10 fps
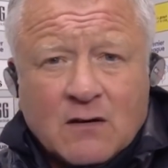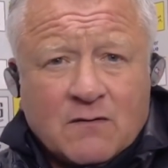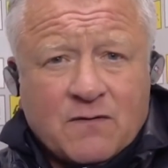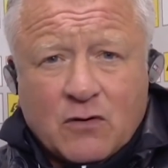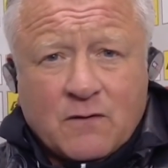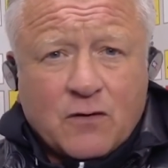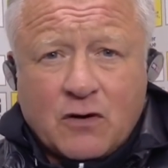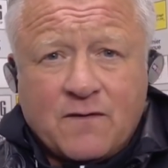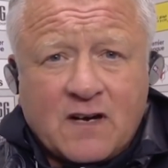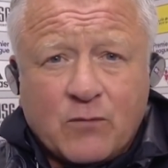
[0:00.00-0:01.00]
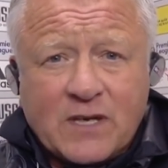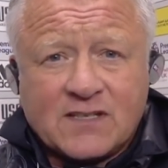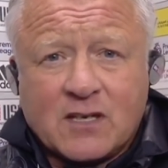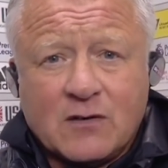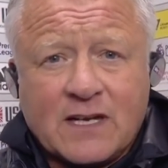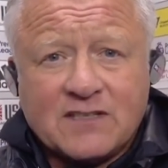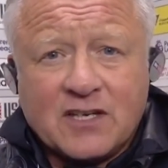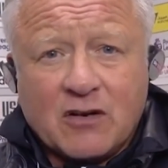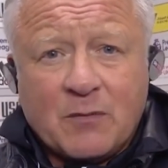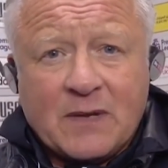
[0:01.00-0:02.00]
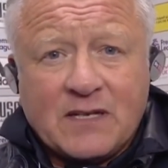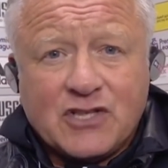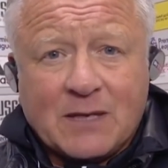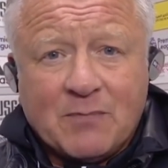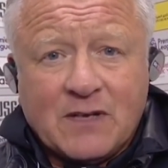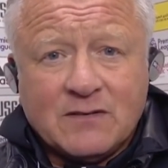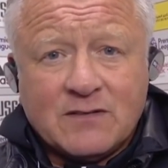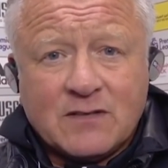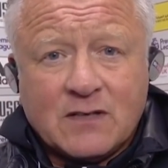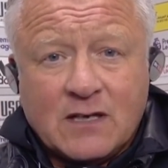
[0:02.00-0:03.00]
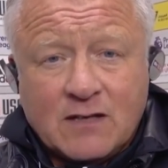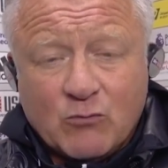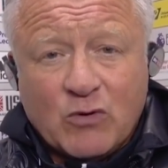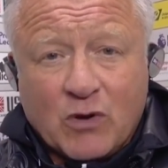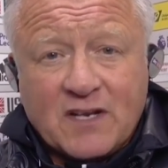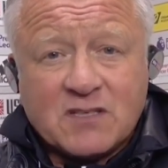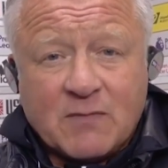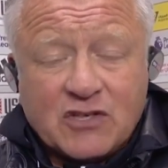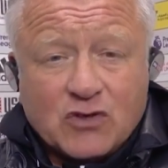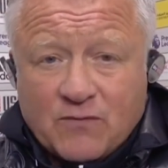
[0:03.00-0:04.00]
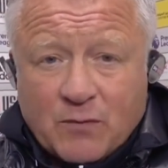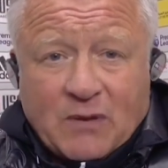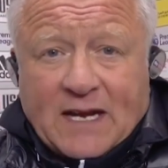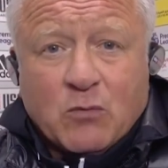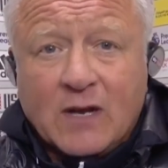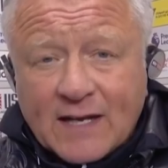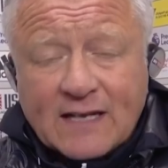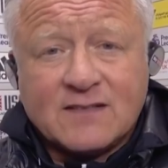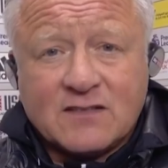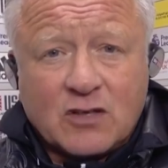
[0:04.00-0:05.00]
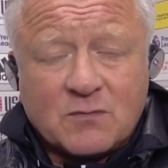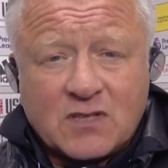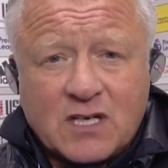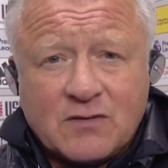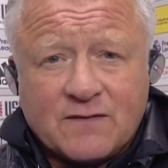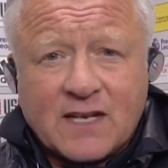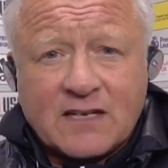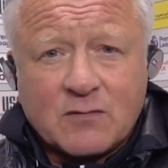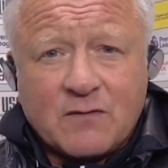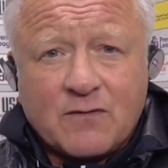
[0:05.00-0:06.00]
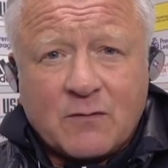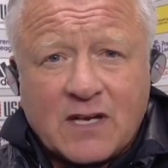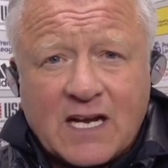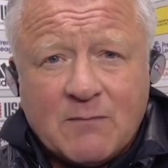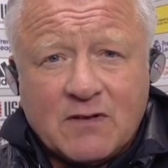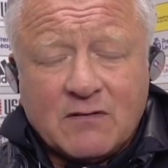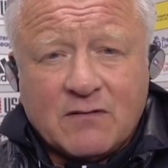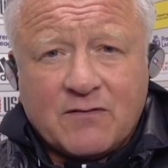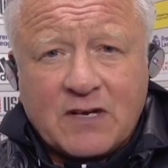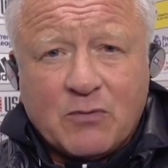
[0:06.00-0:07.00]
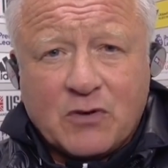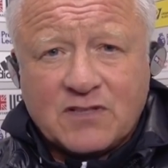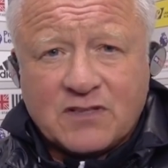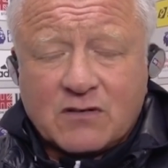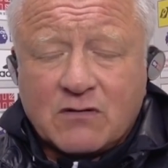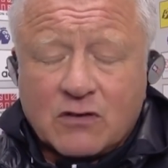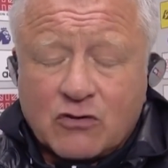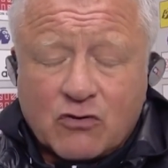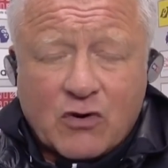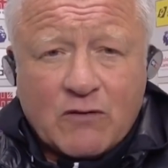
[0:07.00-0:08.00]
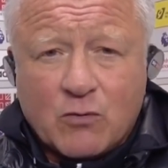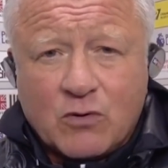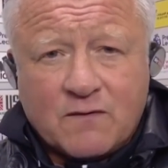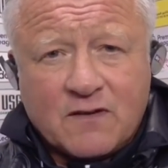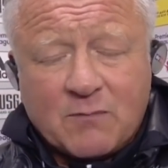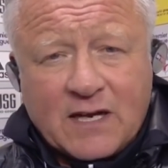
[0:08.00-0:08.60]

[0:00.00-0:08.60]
for four or five weeks ago against the European champions. And we wanted to make sure if we played well against the top sides, you have to get something from the game, and, and three points is a, a great reward for the